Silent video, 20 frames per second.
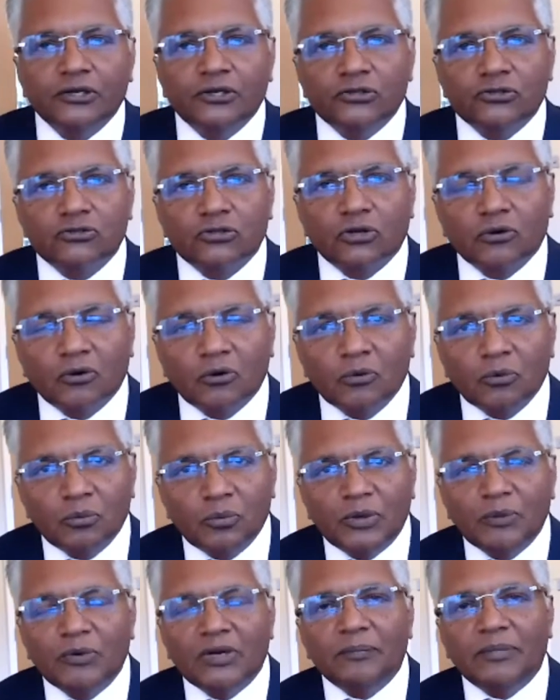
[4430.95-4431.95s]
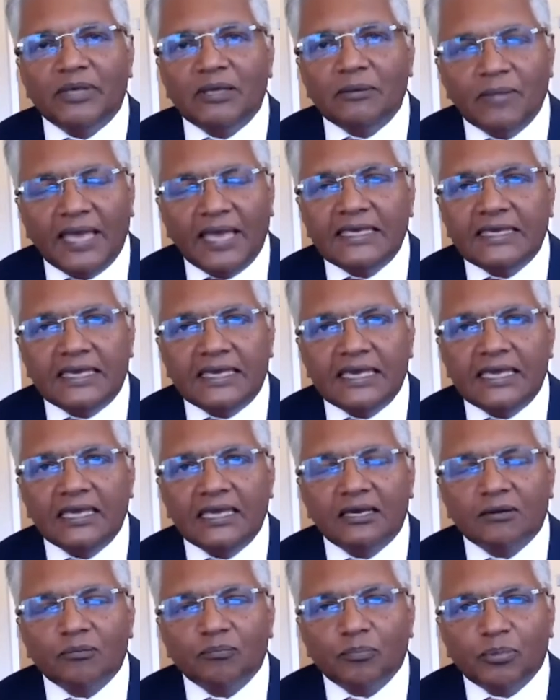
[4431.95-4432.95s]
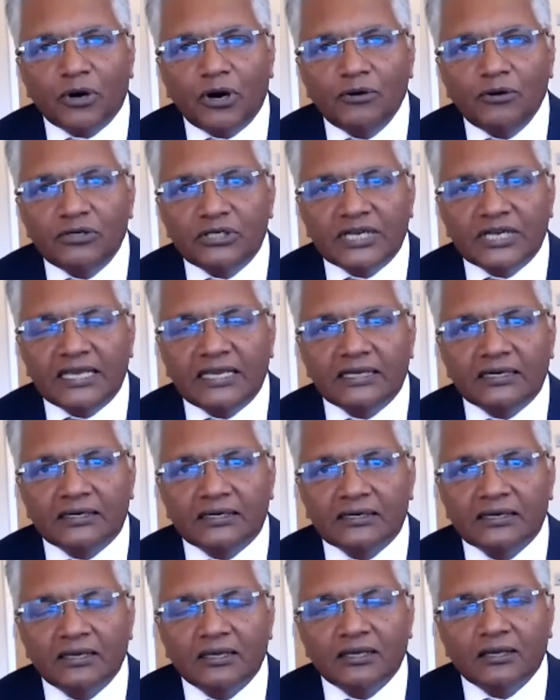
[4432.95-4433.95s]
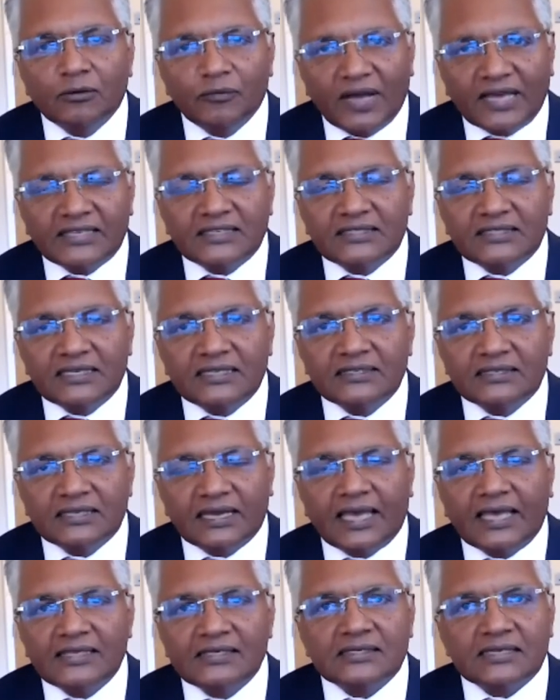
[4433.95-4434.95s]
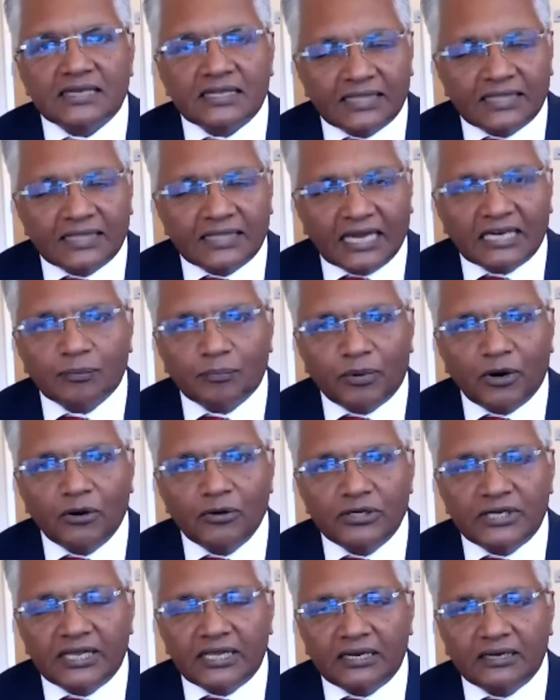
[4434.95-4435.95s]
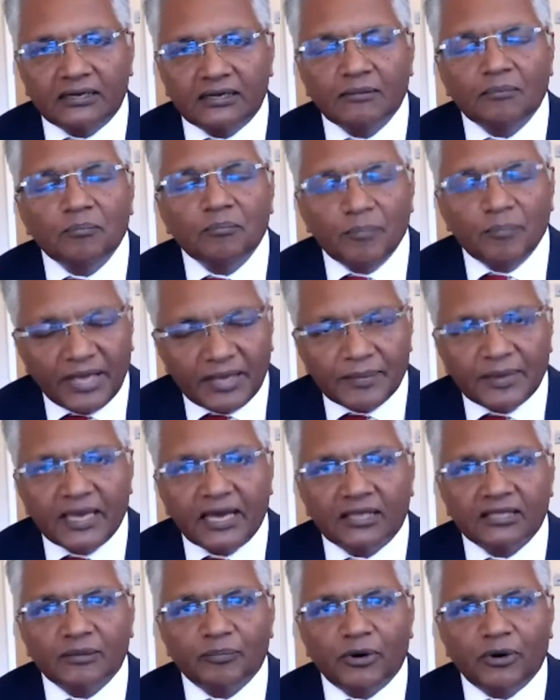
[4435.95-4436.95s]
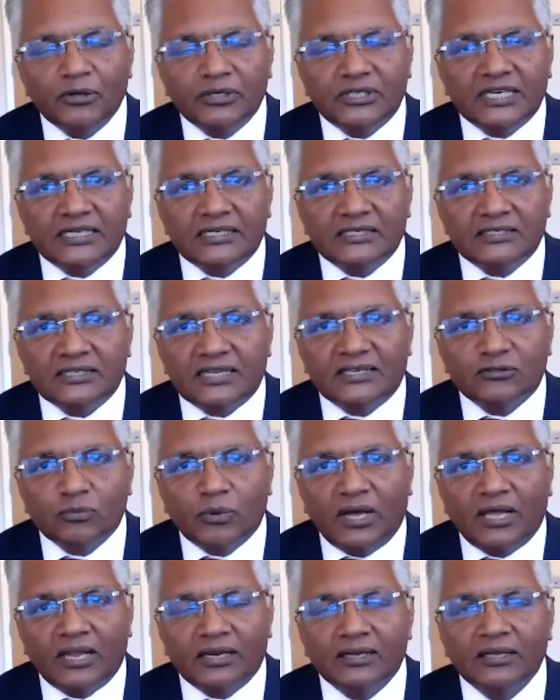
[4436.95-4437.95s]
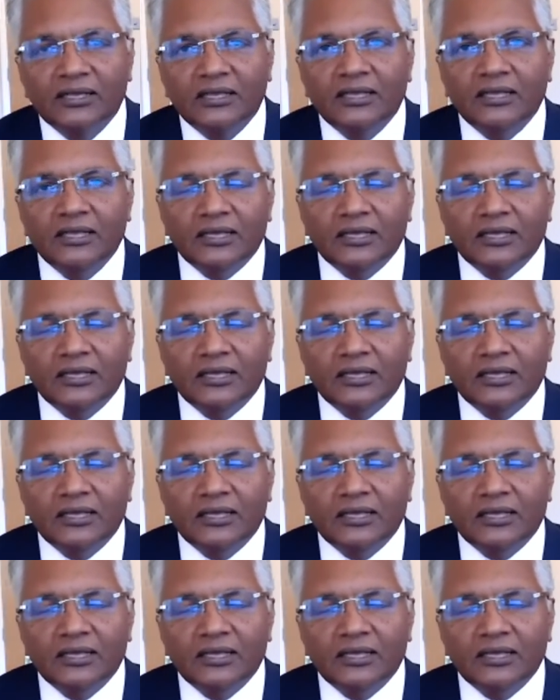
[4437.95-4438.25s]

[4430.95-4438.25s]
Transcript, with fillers: So we will be making protein vaccines against that protein, maybe other proteins as well.